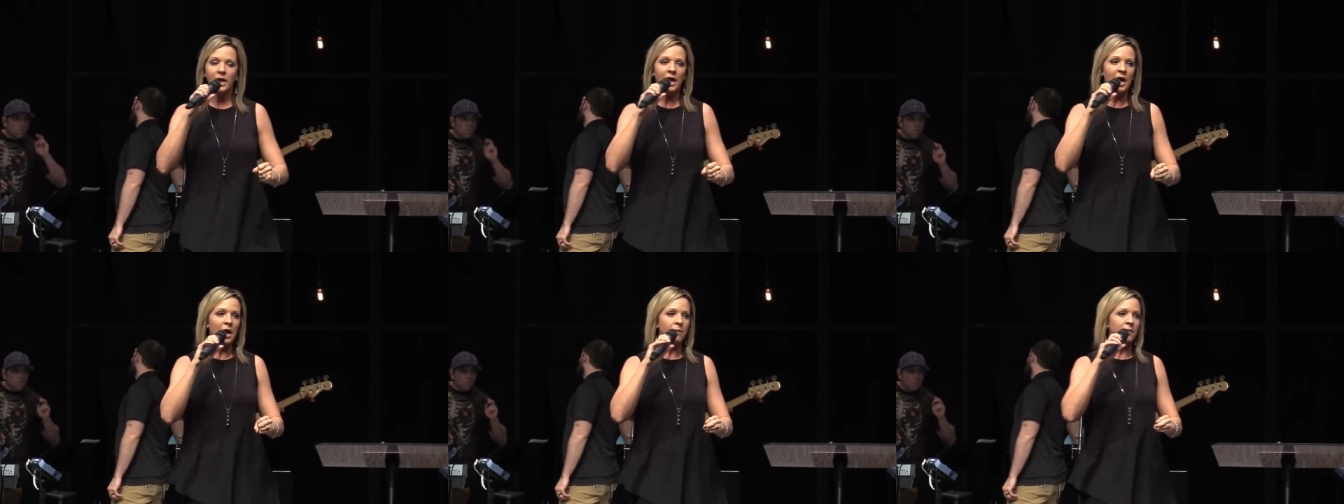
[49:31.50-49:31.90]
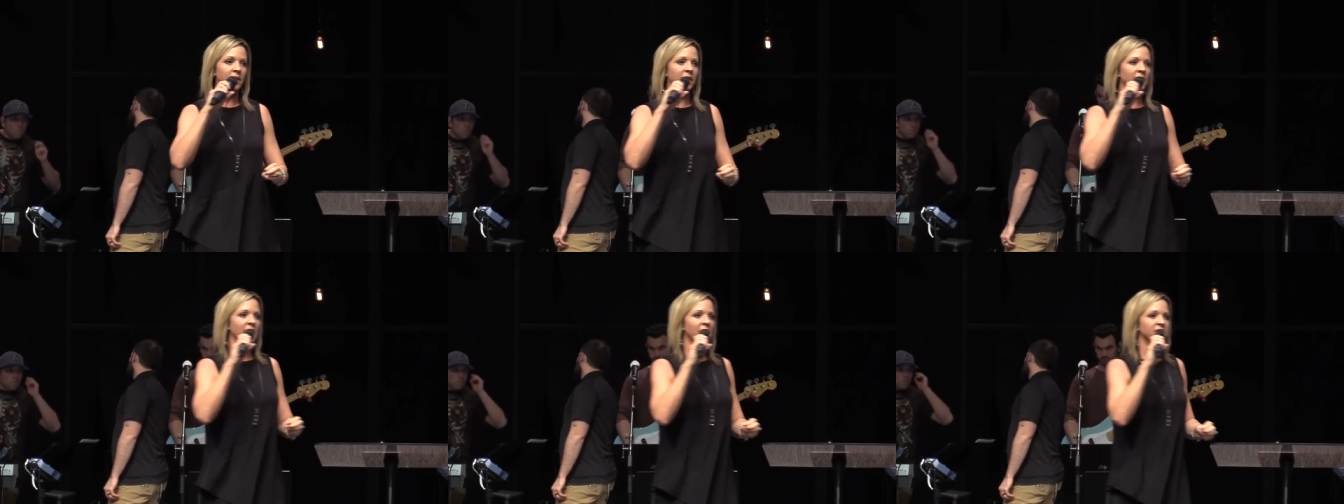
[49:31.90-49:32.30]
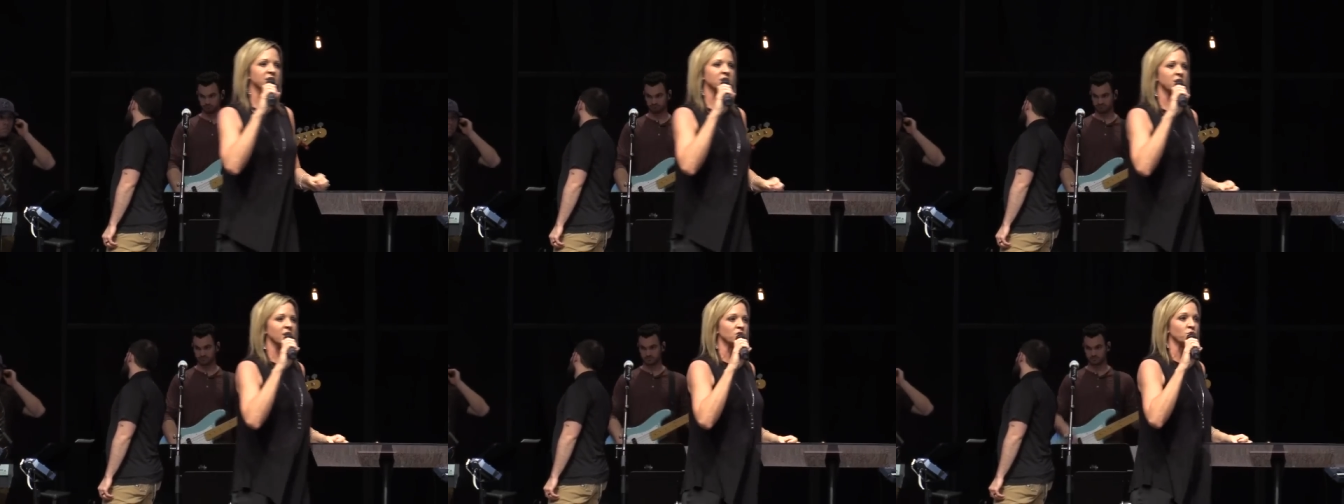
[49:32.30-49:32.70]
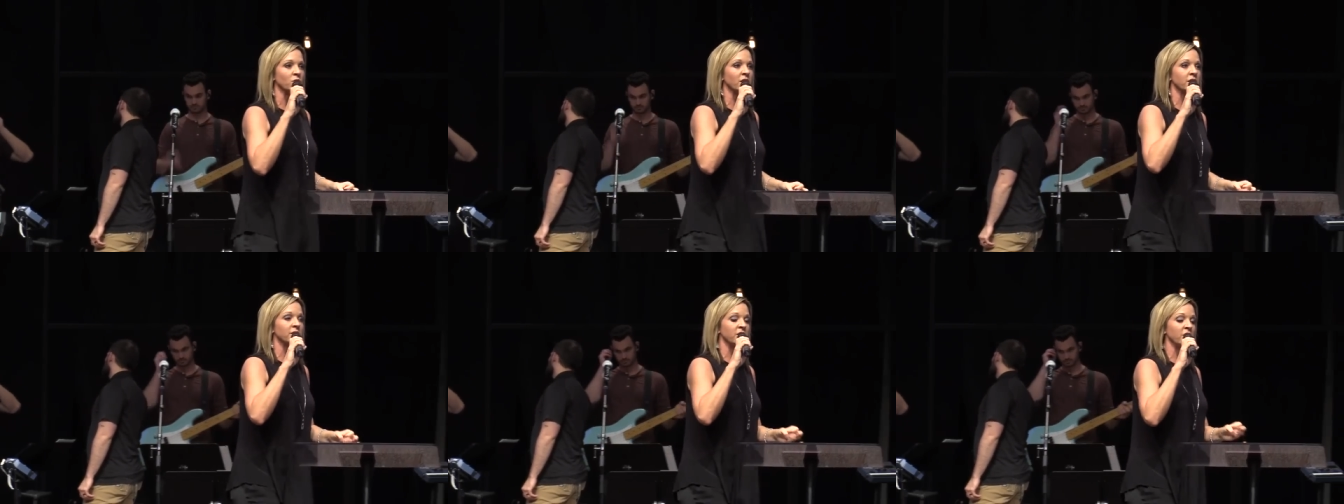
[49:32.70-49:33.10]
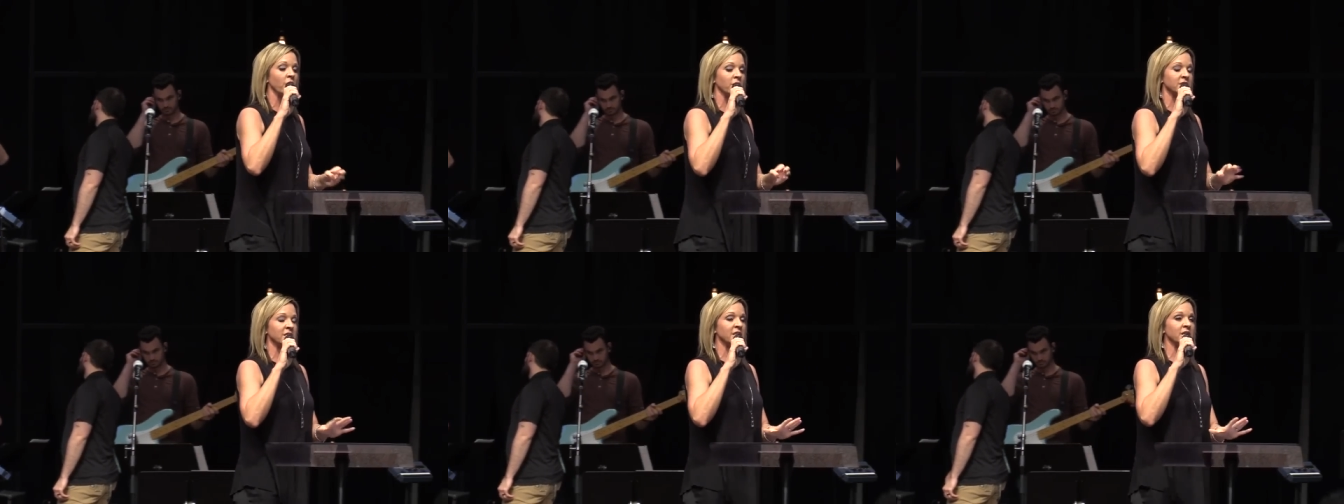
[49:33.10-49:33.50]
Um, and it's it's one you know
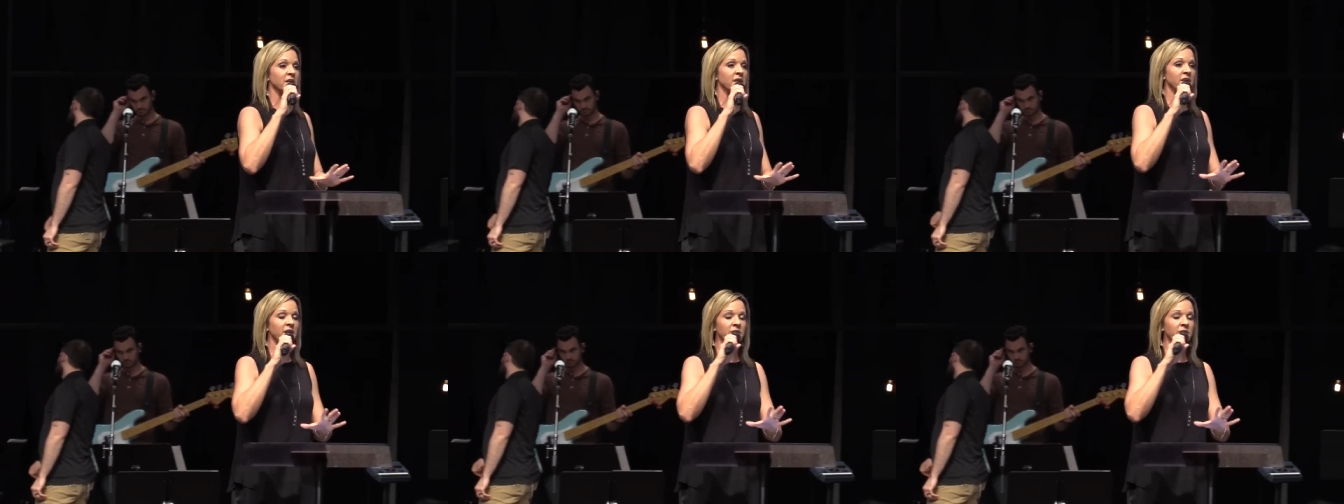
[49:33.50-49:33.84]
I was in a,